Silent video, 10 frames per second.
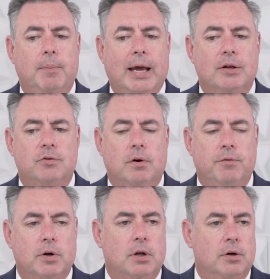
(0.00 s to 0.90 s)
And so, if
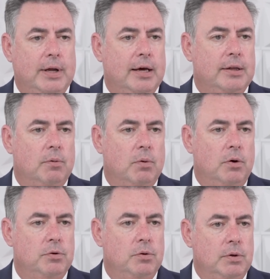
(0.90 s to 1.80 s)
you're going to go down that
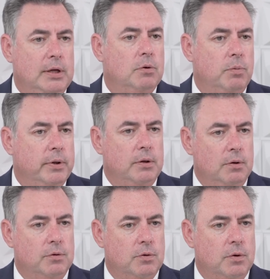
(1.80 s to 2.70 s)
road, you need to really
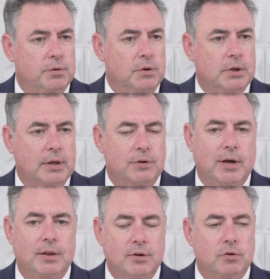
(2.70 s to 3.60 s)
do the soul searching and
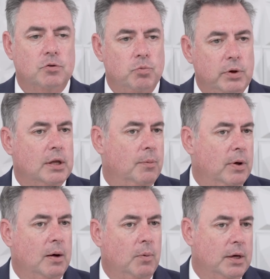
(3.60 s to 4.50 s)
say, this is really
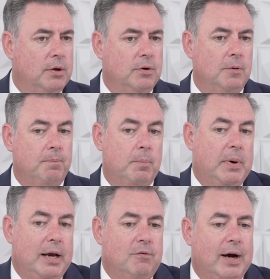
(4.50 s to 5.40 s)
what I want to do.
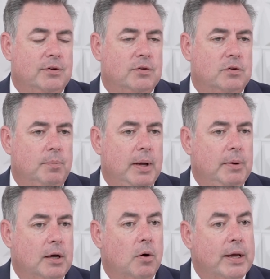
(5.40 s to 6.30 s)
My advice is to
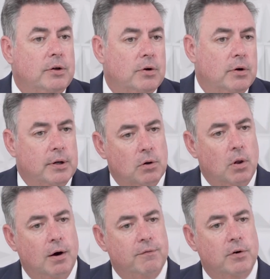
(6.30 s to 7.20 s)
maybe go intern at a
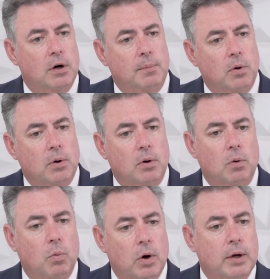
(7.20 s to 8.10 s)
law firm
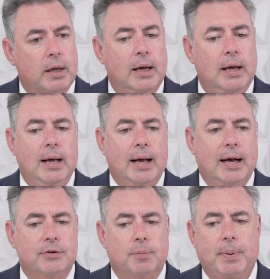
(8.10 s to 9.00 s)
or work
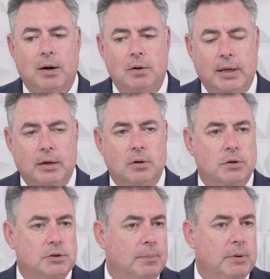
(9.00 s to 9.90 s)
as a paralegal
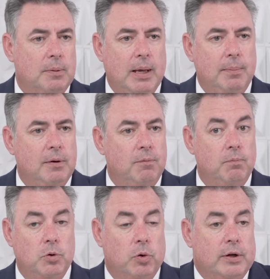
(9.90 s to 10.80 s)
or something, maybe
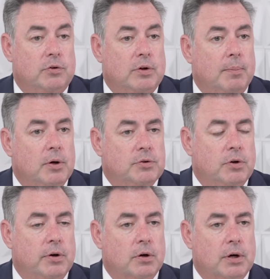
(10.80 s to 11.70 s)
during summers,
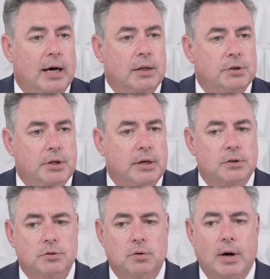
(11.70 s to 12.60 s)
during your college
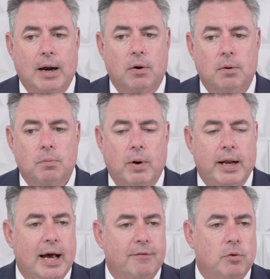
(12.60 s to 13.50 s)
years, or
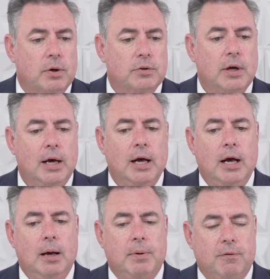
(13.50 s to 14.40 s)
right afterwards,
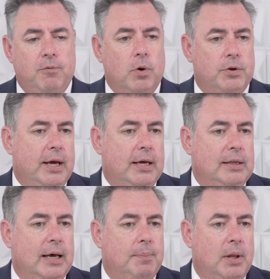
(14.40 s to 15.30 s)
before
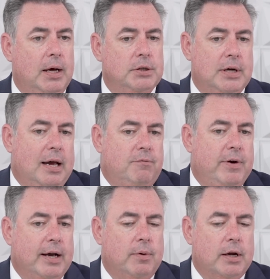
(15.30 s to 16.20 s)
taking that plunge. I, in
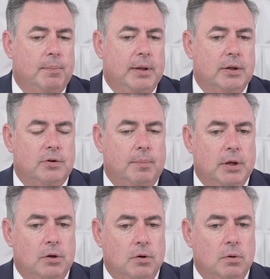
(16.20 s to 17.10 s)
fact, recommend that
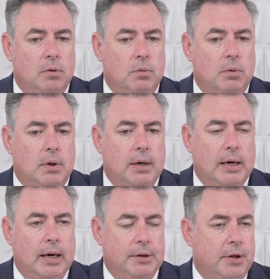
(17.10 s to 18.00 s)
somebody do
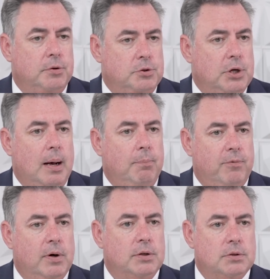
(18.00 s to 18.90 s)
another job
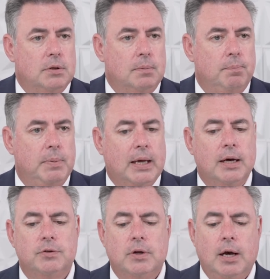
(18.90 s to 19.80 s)
first
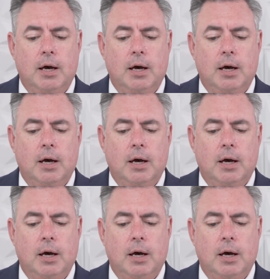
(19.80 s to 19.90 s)
because